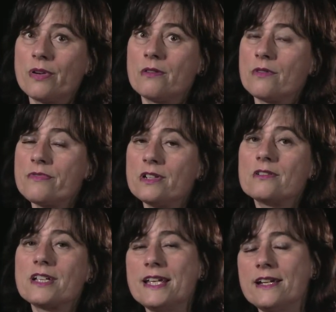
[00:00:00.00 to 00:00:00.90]
But what we're
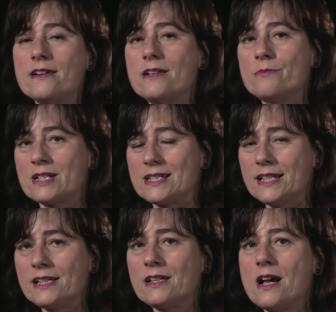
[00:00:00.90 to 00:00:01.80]
looking here in
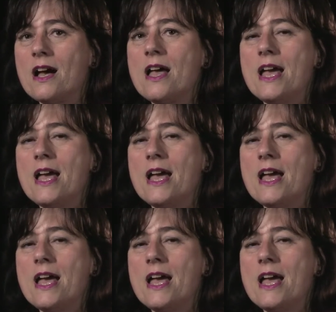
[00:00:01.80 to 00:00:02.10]
particular